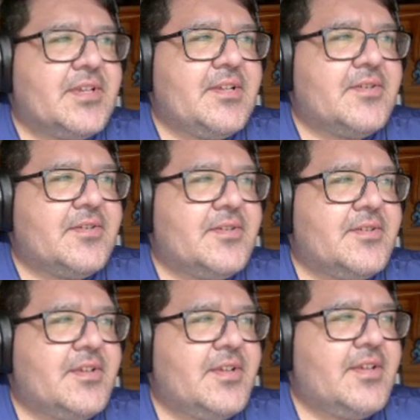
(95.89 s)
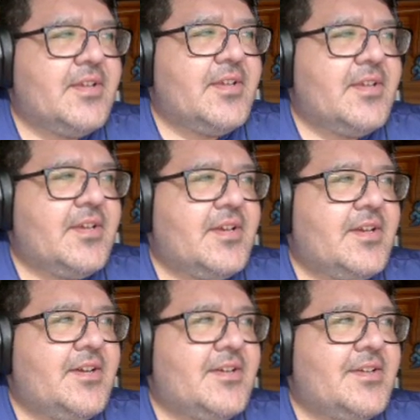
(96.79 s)
eater.
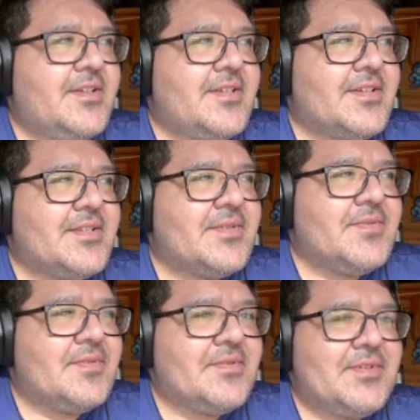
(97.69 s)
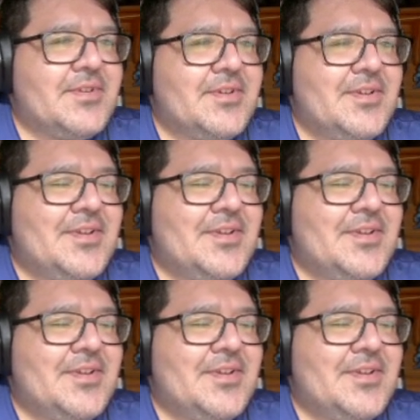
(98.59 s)
Uh, I like this photo here.